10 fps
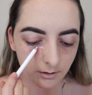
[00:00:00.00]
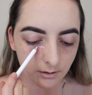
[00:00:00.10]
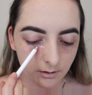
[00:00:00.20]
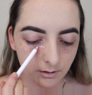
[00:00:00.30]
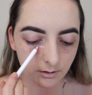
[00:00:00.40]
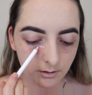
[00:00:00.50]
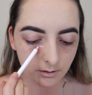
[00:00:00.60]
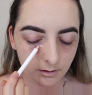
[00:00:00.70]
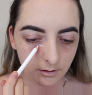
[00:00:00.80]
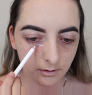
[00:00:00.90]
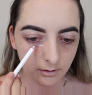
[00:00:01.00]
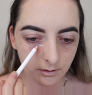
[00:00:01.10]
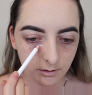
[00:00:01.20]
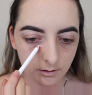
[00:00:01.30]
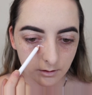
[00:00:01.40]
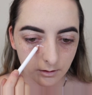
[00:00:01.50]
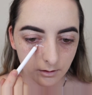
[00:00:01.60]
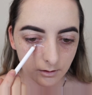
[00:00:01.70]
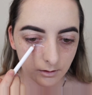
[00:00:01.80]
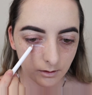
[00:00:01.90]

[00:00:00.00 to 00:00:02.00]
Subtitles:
Nothing is said.